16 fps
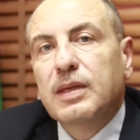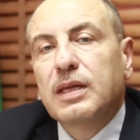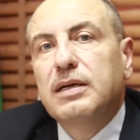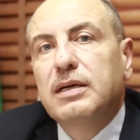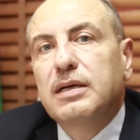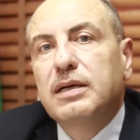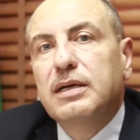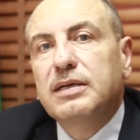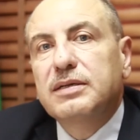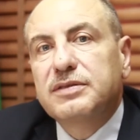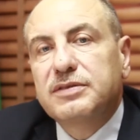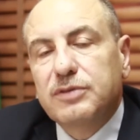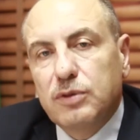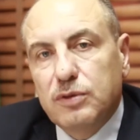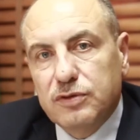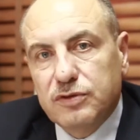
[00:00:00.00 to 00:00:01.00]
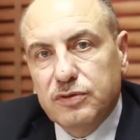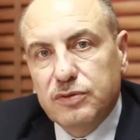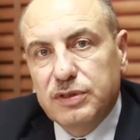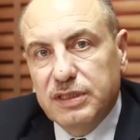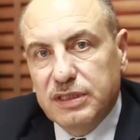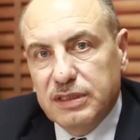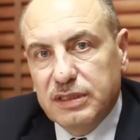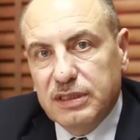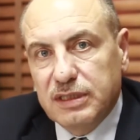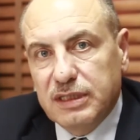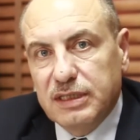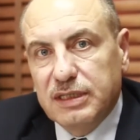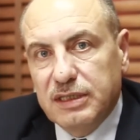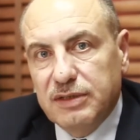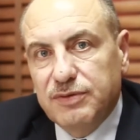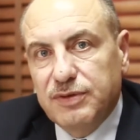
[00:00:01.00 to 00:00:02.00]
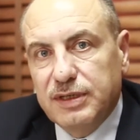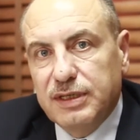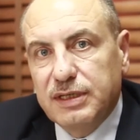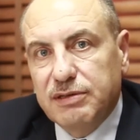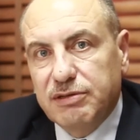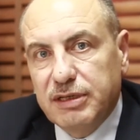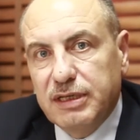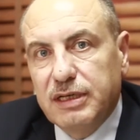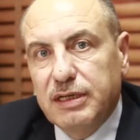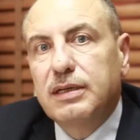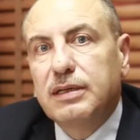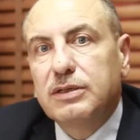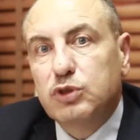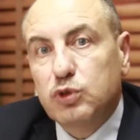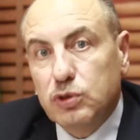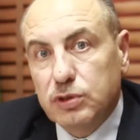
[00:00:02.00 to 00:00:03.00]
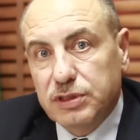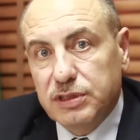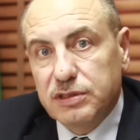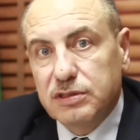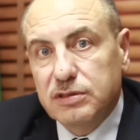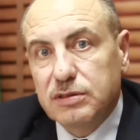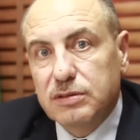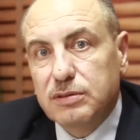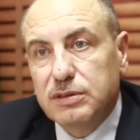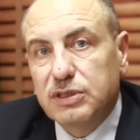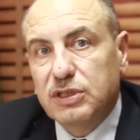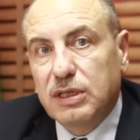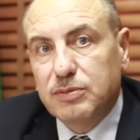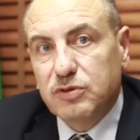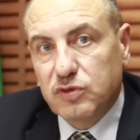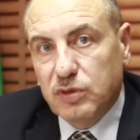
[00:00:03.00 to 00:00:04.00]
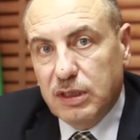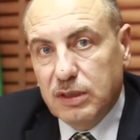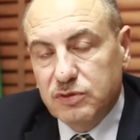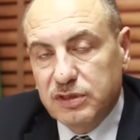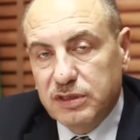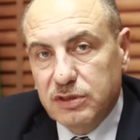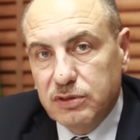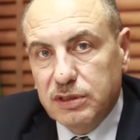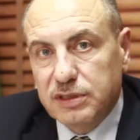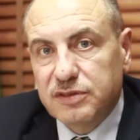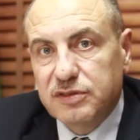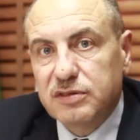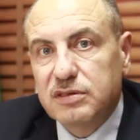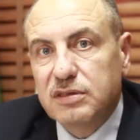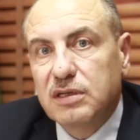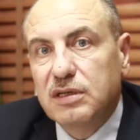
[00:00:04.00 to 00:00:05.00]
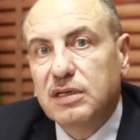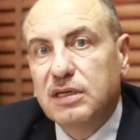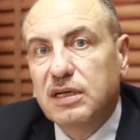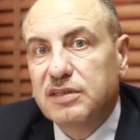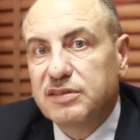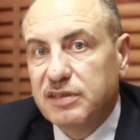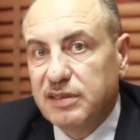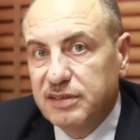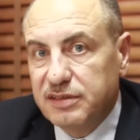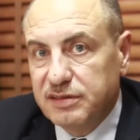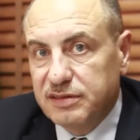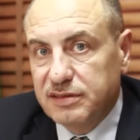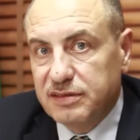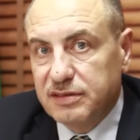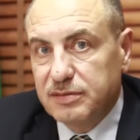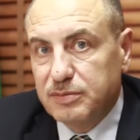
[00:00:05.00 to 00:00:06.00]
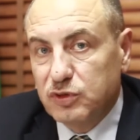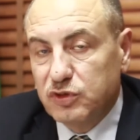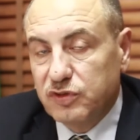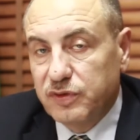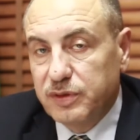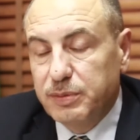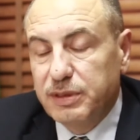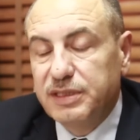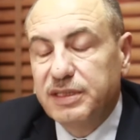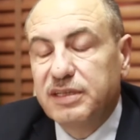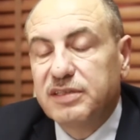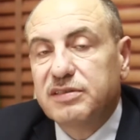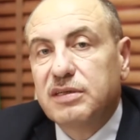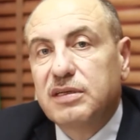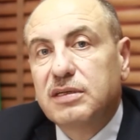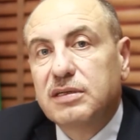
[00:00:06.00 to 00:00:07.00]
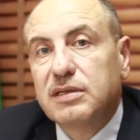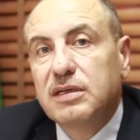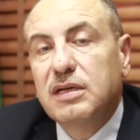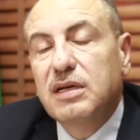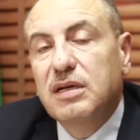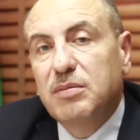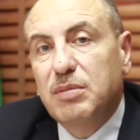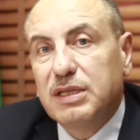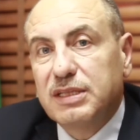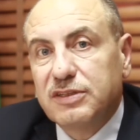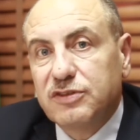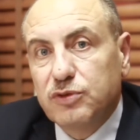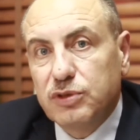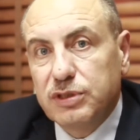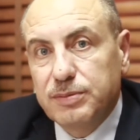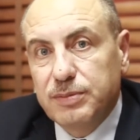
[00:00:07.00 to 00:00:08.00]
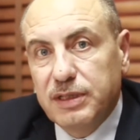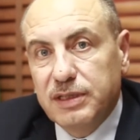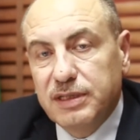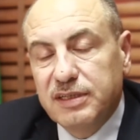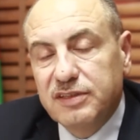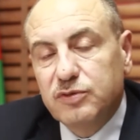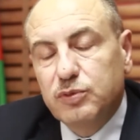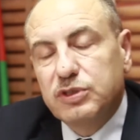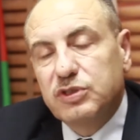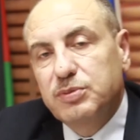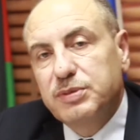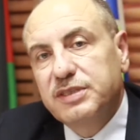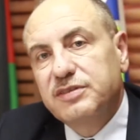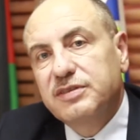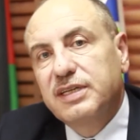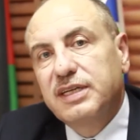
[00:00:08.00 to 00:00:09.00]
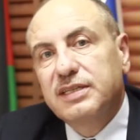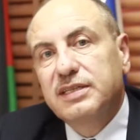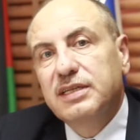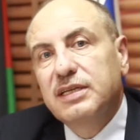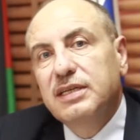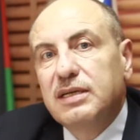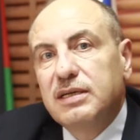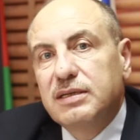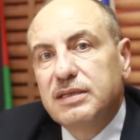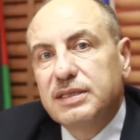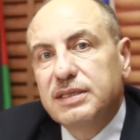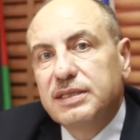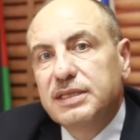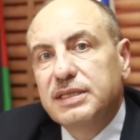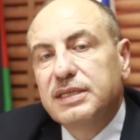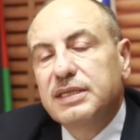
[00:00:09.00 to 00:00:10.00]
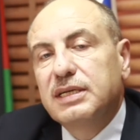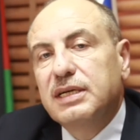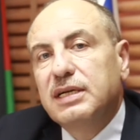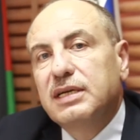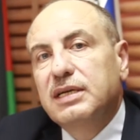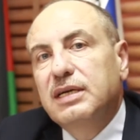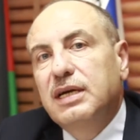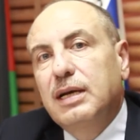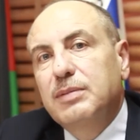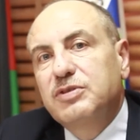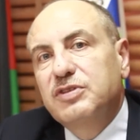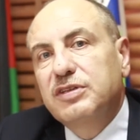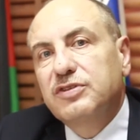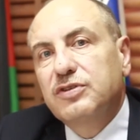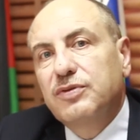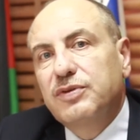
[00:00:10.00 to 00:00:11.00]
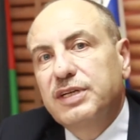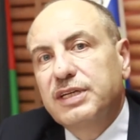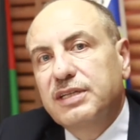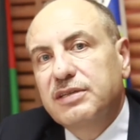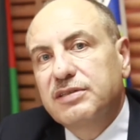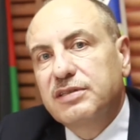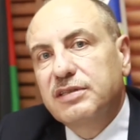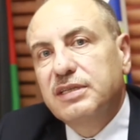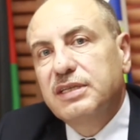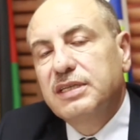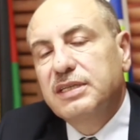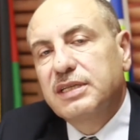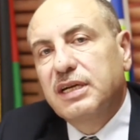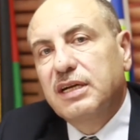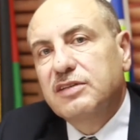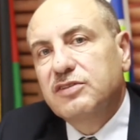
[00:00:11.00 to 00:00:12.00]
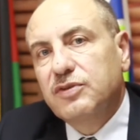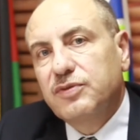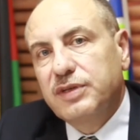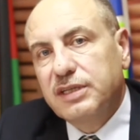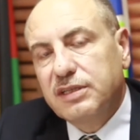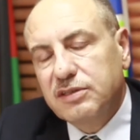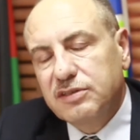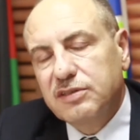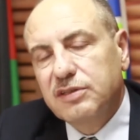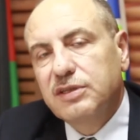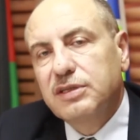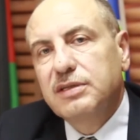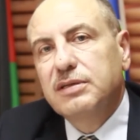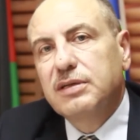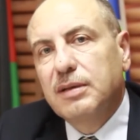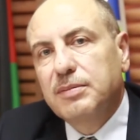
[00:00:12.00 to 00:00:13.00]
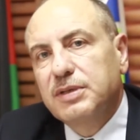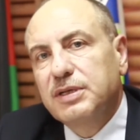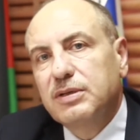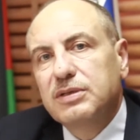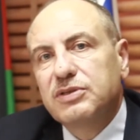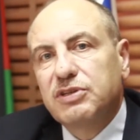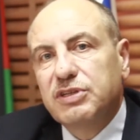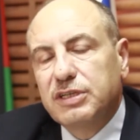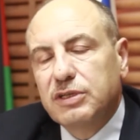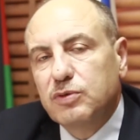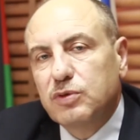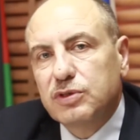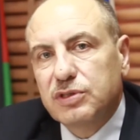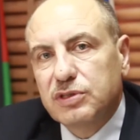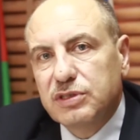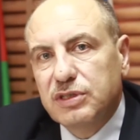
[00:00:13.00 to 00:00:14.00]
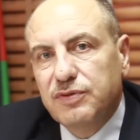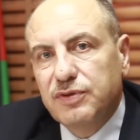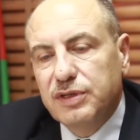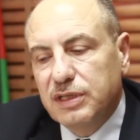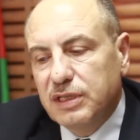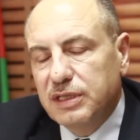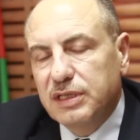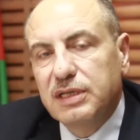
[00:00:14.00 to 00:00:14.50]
is also in a very real shortage when it comes to housing units. Gaza most of the buildings are multi-story buildings, which means that in the absence of electricity, the cost of electricity, drinking water definitely